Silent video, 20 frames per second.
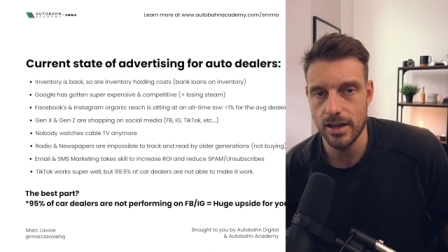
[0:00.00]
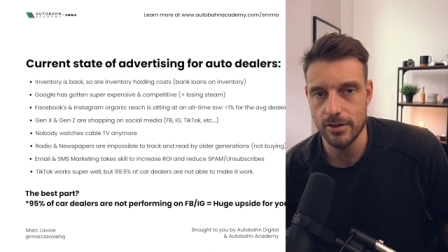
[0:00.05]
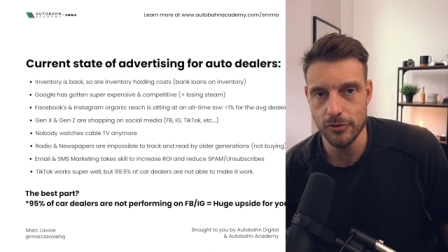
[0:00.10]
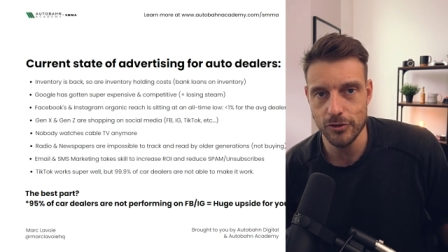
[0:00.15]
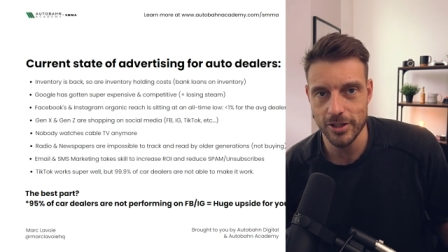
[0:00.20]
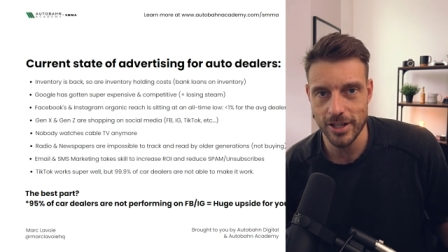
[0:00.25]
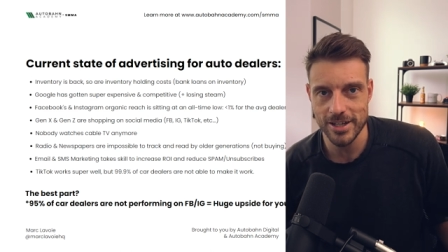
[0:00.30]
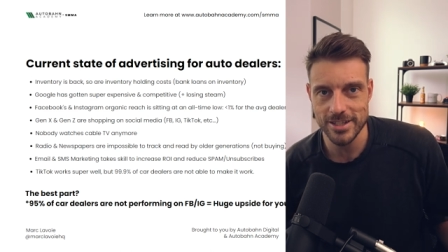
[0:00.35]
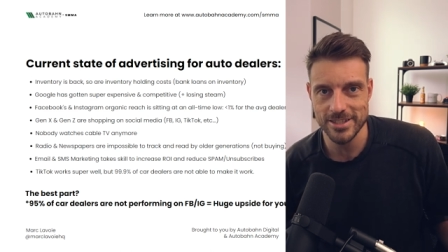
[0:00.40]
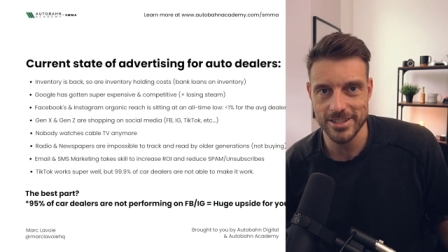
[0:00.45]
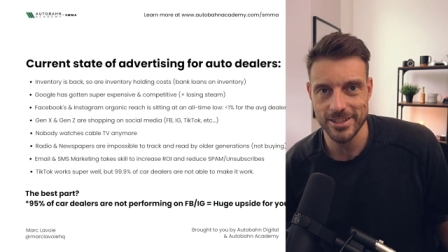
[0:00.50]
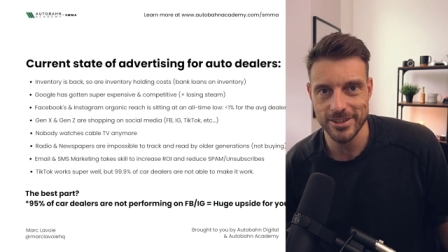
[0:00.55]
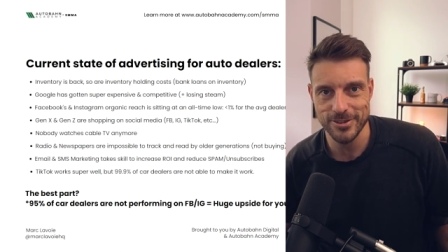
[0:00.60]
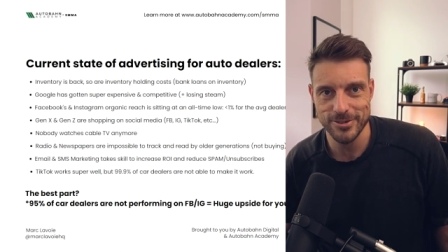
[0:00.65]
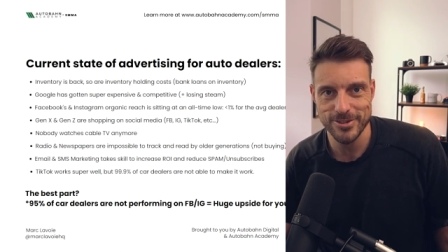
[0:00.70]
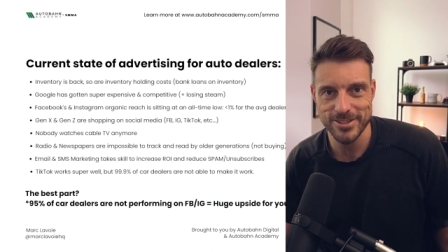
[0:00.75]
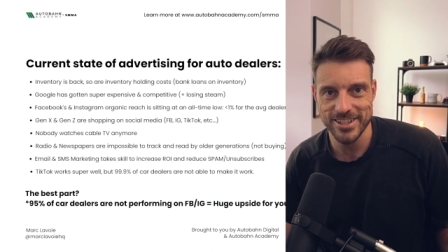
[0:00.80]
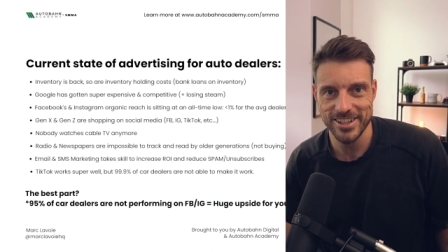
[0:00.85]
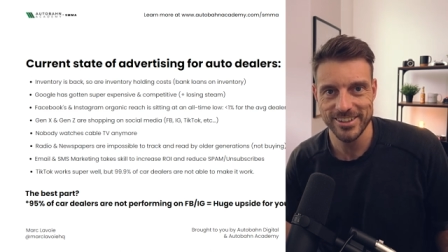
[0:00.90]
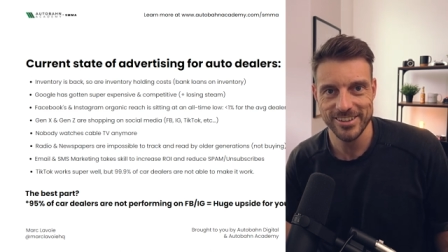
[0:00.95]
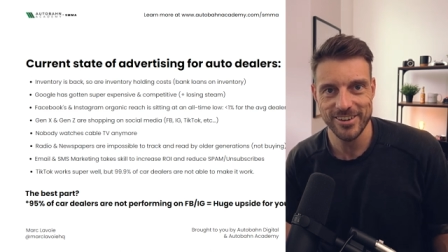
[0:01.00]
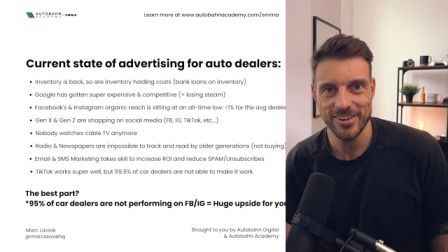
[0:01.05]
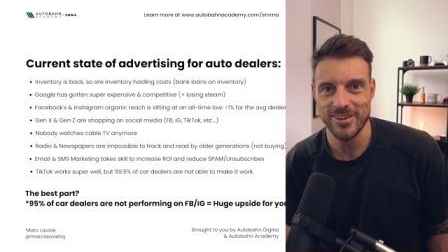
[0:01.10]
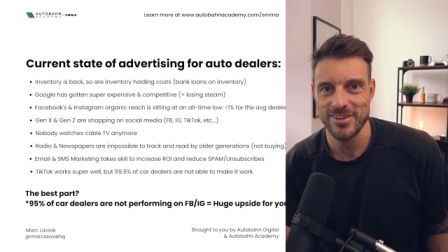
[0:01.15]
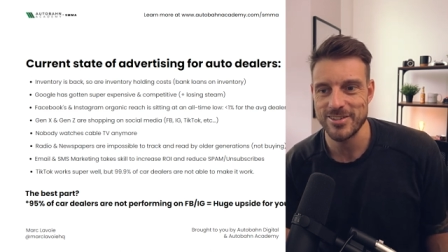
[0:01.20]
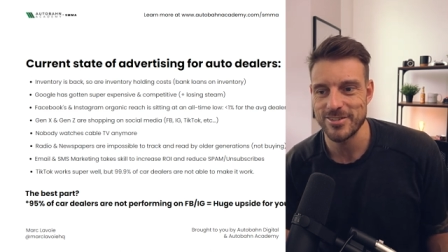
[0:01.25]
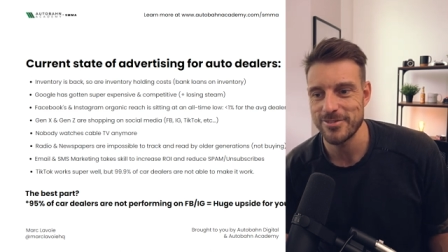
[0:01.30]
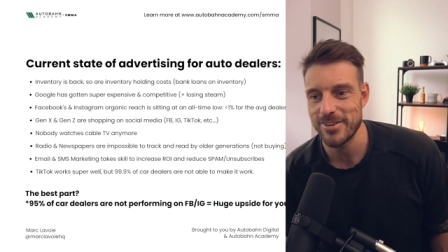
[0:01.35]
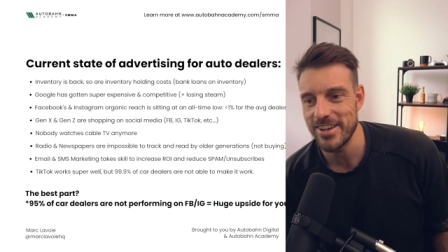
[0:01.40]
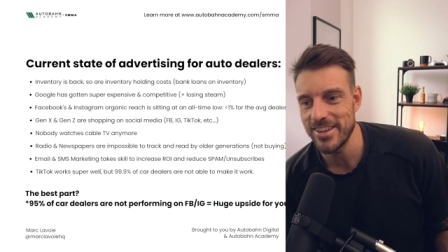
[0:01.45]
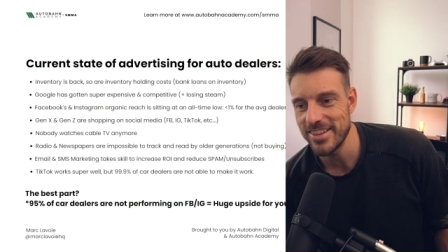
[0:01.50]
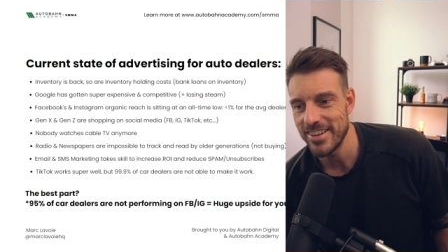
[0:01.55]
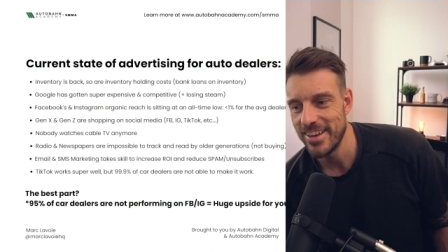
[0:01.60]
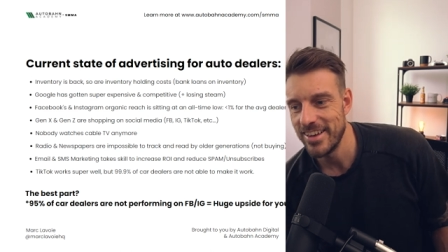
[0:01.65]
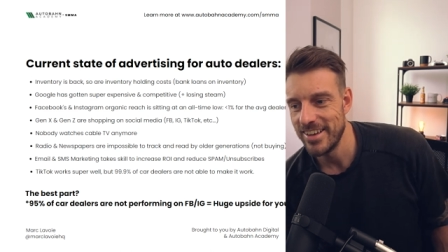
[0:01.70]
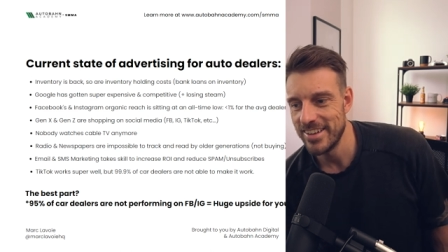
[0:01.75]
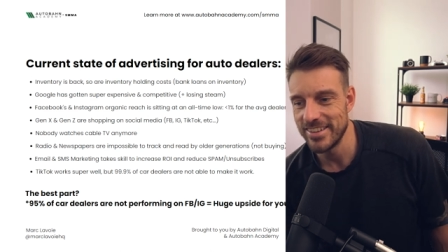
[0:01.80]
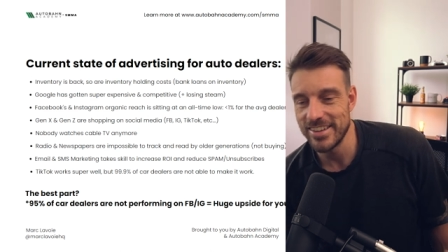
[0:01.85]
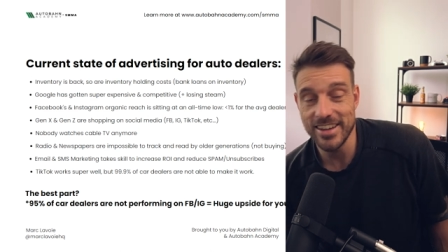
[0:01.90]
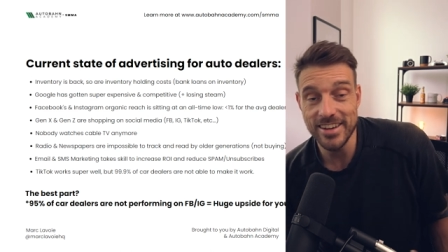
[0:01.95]
advertising to sell cars, right?
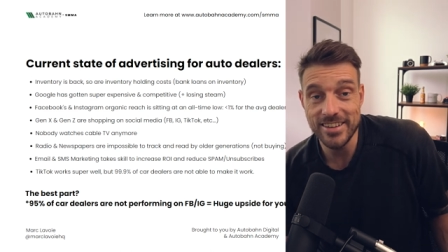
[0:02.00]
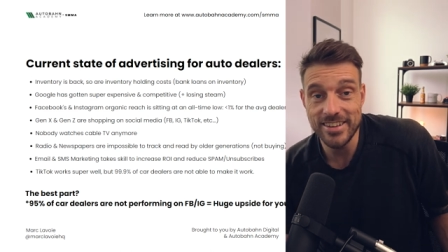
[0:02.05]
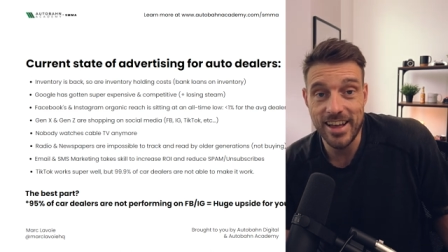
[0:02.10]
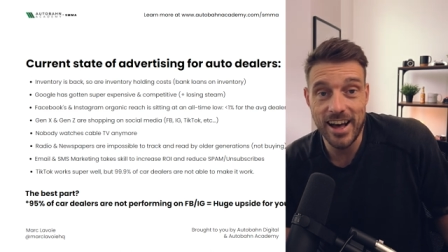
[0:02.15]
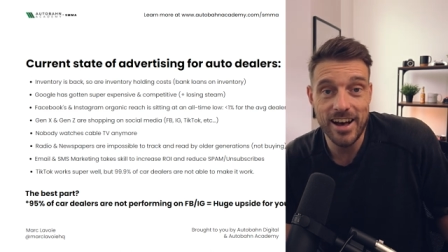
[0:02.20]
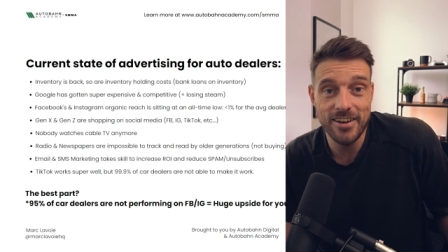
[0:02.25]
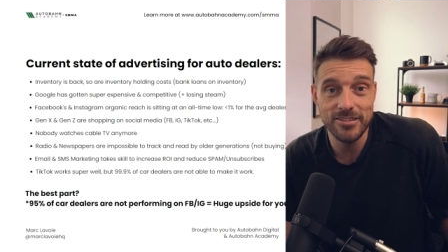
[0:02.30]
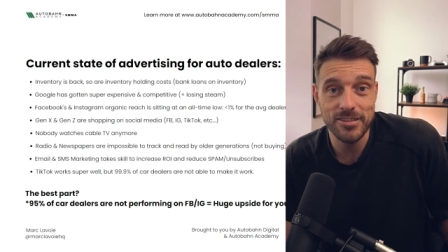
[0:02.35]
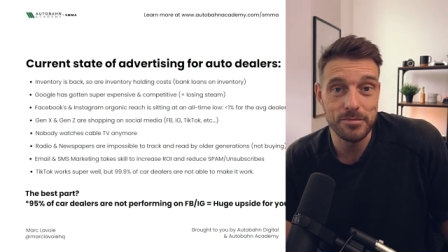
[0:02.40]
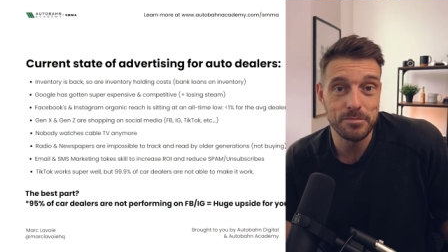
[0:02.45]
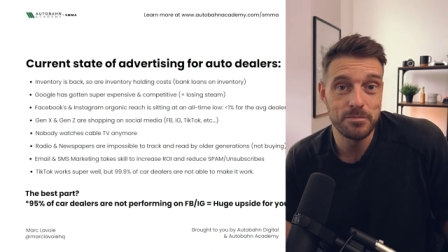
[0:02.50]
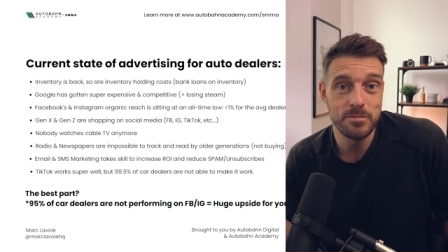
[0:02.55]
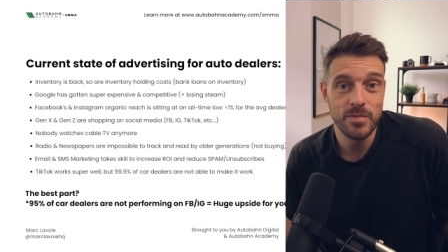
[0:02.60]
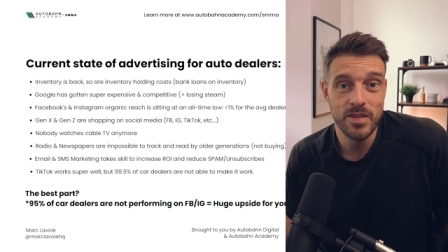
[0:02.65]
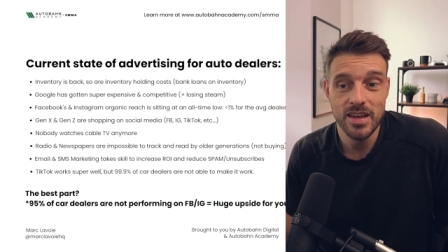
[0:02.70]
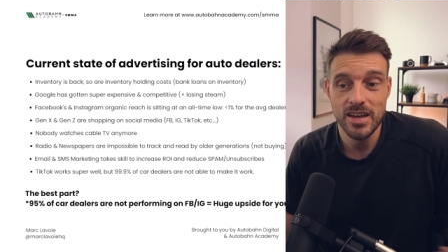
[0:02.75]
They didn't have them.